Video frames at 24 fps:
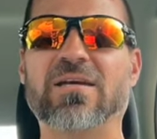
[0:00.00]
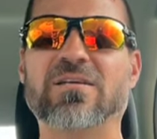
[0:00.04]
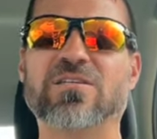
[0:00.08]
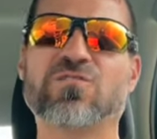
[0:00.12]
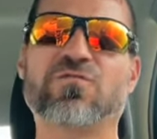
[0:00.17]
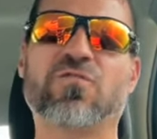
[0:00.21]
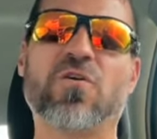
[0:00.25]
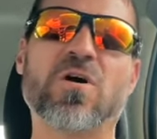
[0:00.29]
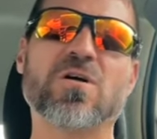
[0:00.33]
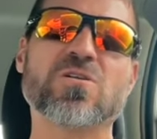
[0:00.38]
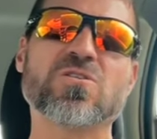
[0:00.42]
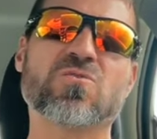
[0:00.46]
As
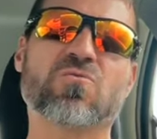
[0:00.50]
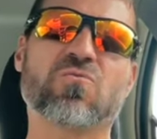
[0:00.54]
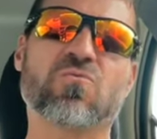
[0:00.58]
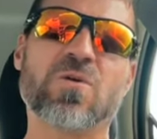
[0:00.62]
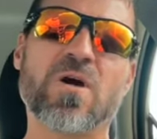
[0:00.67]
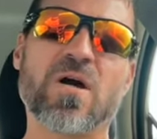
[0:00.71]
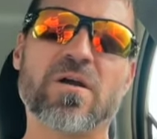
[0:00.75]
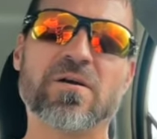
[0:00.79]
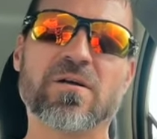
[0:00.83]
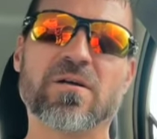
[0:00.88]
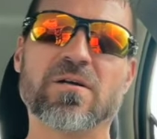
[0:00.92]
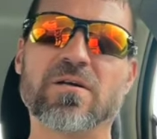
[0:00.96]
far as a
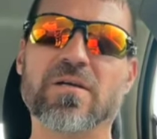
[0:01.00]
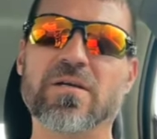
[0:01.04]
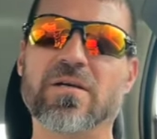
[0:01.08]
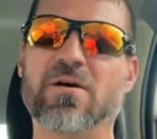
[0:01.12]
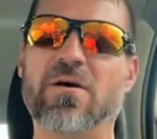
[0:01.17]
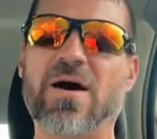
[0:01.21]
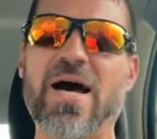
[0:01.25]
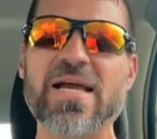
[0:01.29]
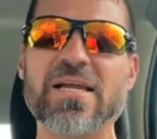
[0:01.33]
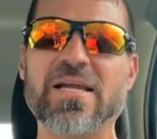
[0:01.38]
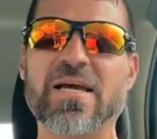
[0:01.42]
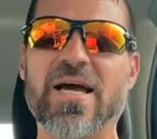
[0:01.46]
runner, you know,
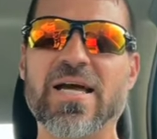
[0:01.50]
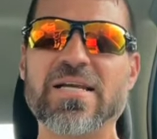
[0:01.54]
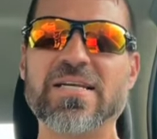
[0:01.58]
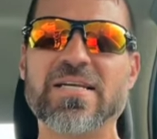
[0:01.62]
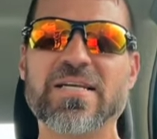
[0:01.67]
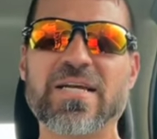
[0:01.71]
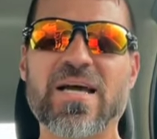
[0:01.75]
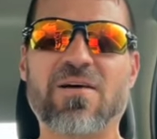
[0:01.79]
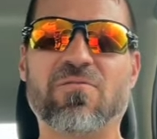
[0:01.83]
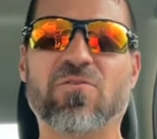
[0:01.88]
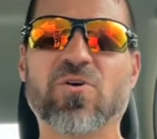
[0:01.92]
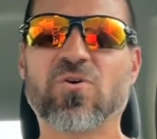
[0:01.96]
I I
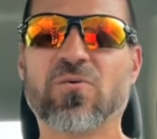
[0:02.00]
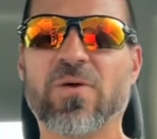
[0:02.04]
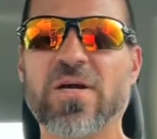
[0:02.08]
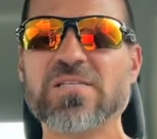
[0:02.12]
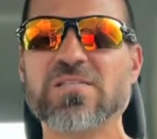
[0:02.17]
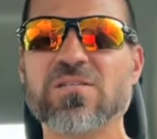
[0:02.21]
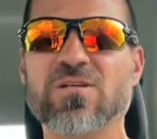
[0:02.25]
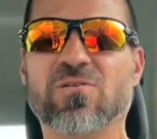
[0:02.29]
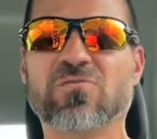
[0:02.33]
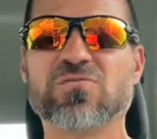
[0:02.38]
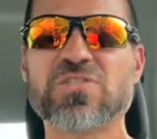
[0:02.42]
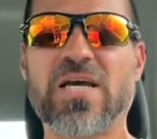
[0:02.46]
didn't have a great
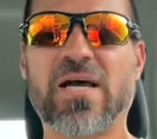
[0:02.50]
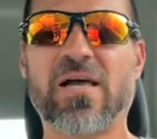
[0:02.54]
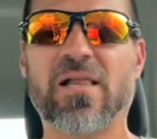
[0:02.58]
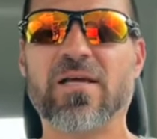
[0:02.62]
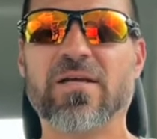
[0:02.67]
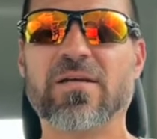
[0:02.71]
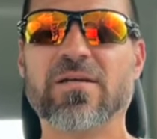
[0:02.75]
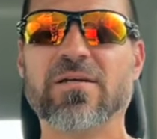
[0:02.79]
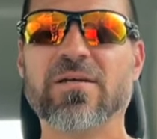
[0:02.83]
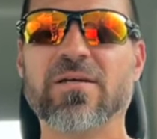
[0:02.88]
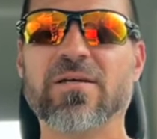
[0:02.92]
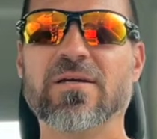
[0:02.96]
deal of
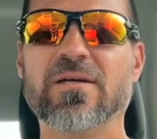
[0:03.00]
talent